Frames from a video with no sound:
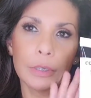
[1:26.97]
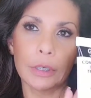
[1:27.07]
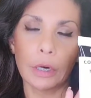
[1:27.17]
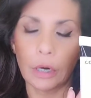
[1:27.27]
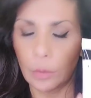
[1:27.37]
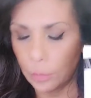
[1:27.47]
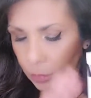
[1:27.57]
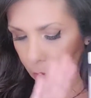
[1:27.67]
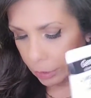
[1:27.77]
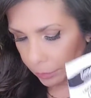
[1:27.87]
stock up
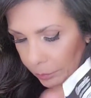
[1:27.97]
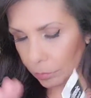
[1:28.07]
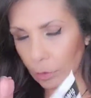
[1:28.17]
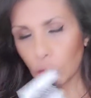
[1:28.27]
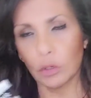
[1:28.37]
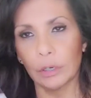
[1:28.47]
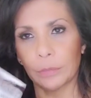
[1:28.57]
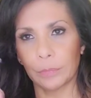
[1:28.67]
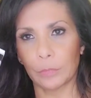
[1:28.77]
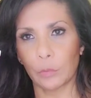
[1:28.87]
on or